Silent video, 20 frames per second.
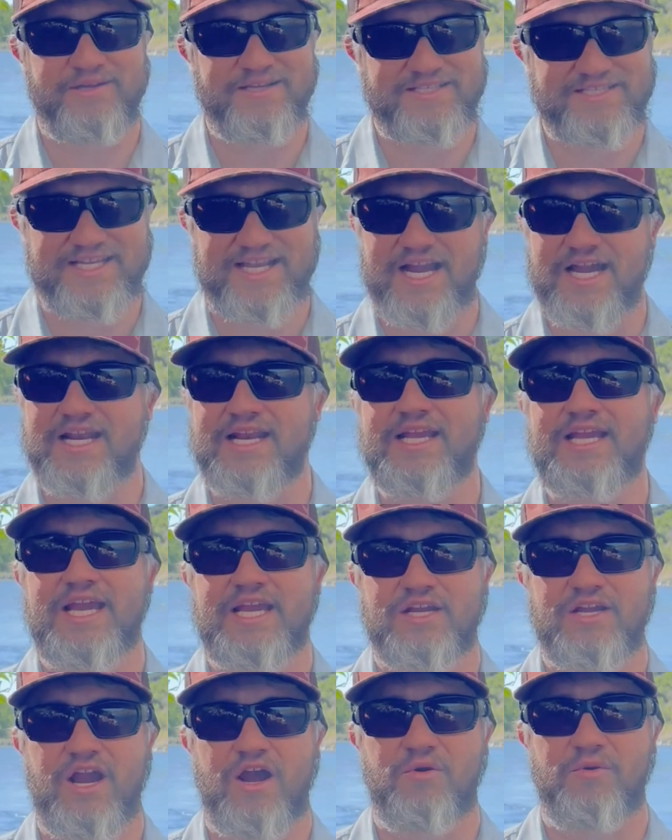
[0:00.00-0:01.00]
It's going to
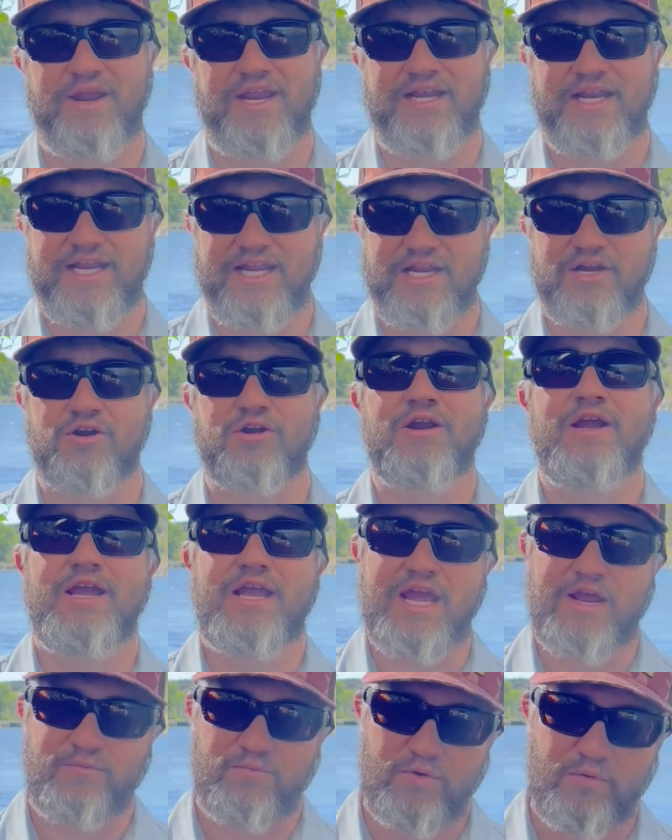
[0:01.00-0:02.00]
get going here,
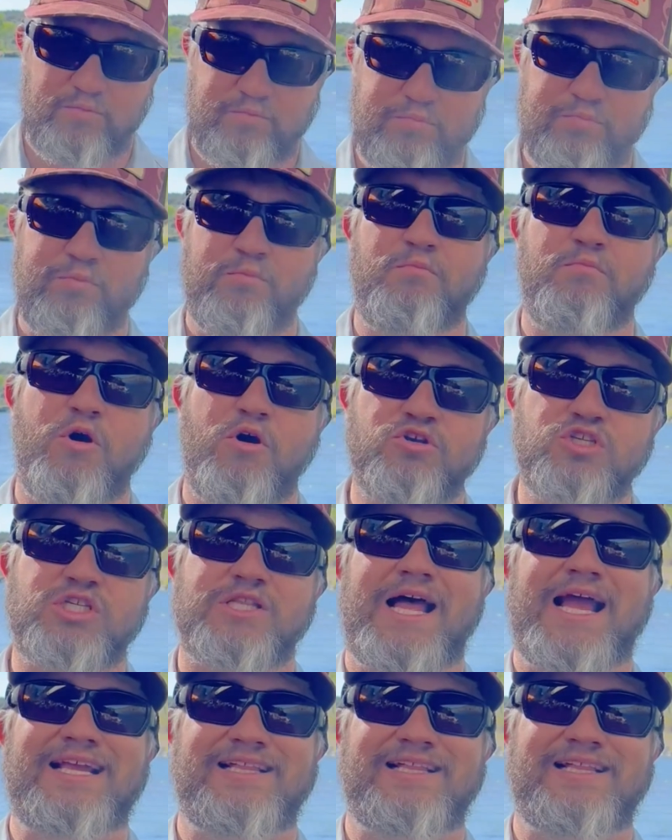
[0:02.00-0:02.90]
and we'll most